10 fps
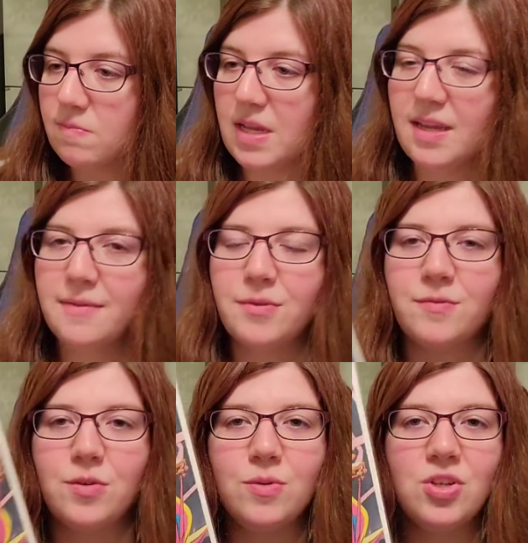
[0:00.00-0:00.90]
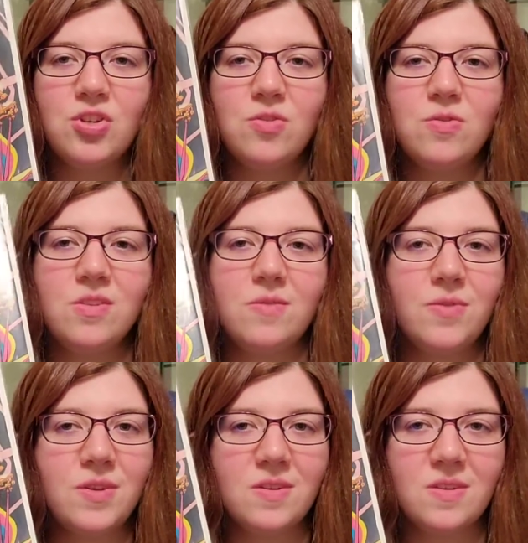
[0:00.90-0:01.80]
I have a few issues of
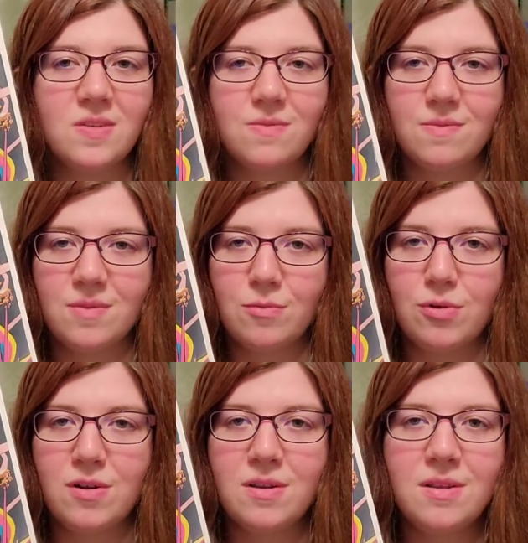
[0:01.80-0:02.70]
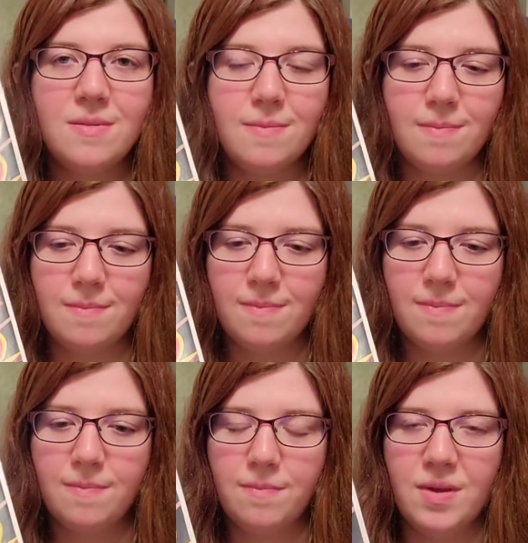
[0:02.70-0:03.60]
this run,
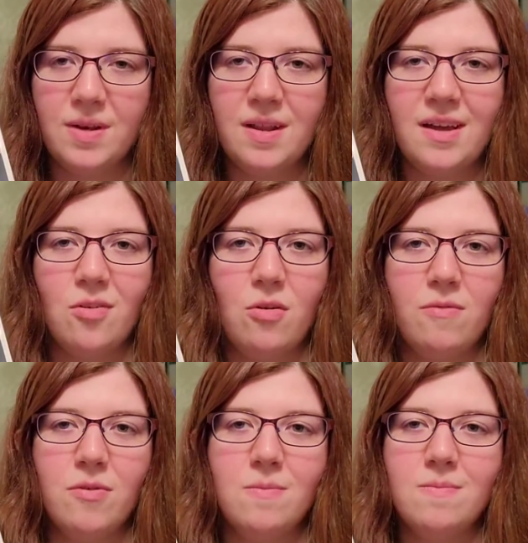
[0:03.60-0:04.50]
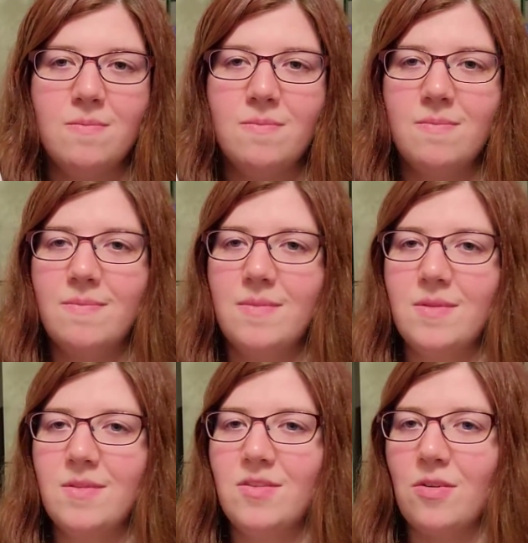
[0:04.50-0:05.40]
but not all of them,
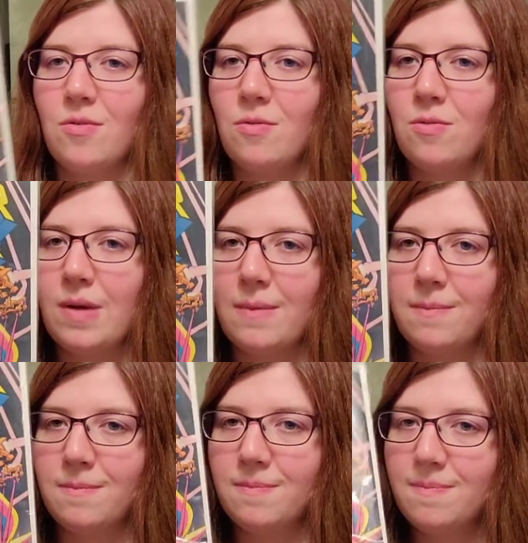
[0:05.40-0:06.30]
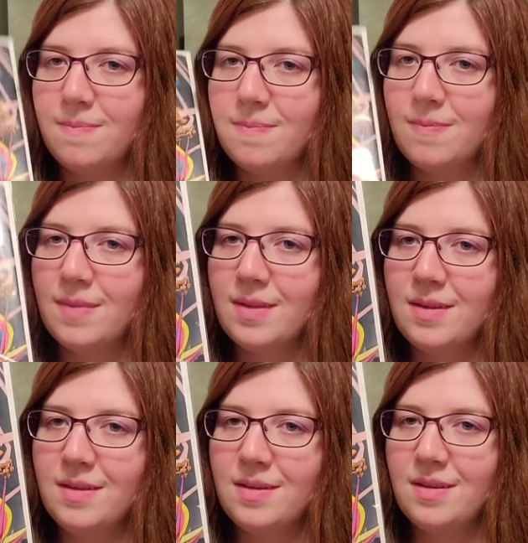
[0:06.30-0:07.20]
so I'm
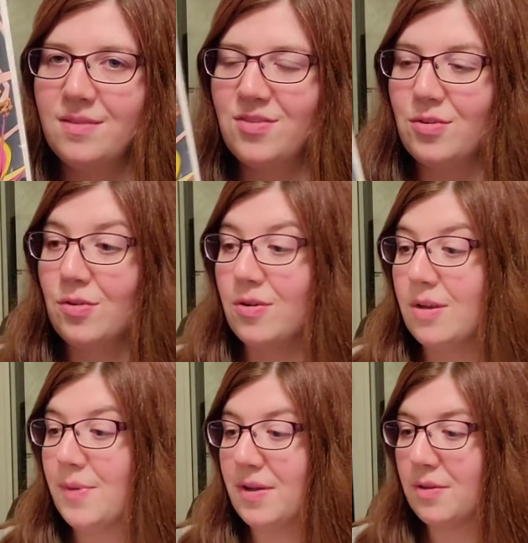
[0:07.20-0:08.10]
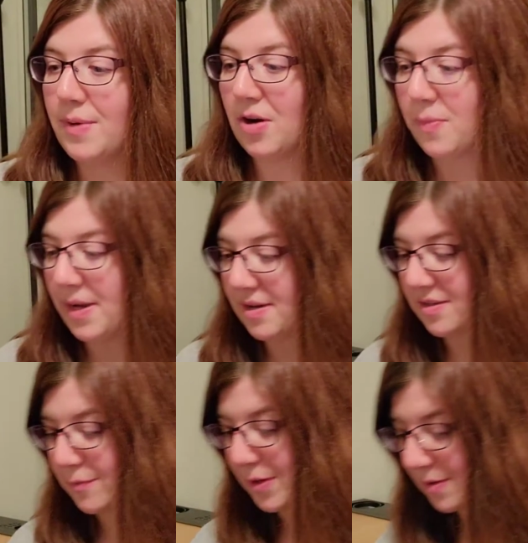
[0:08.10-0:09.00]
still learning about the Power Pack
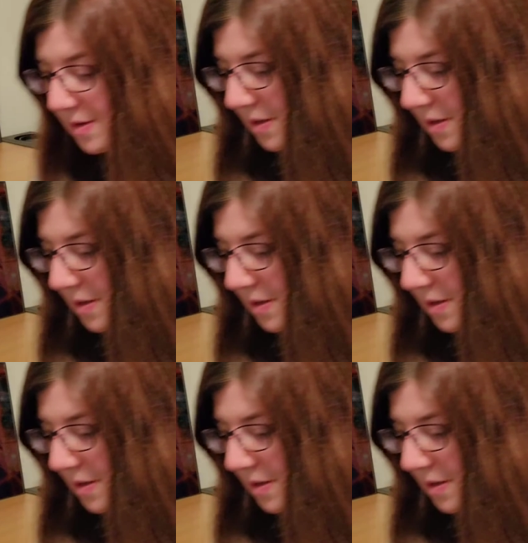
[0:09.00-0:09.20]
as well.